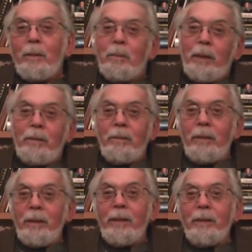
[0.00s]
But
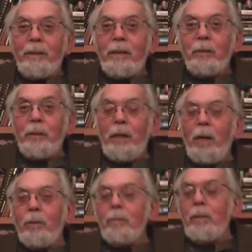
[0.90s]
he is, as we
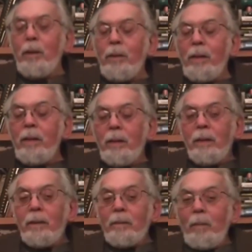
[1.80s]
know, both
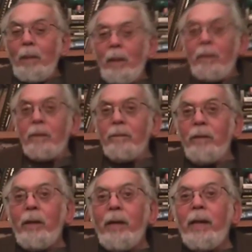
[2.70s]

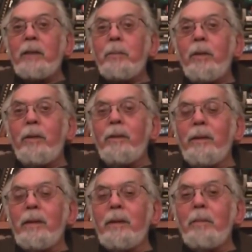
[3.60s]
very expert
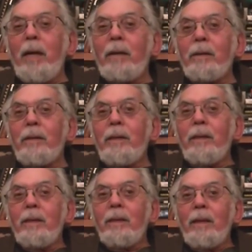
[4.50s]
in these matters
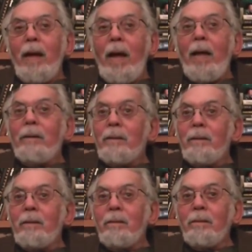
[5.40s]

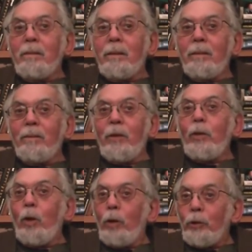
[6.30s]
and very
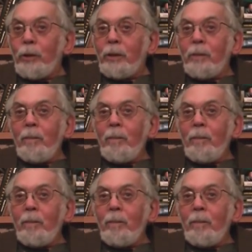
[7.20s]
cautious.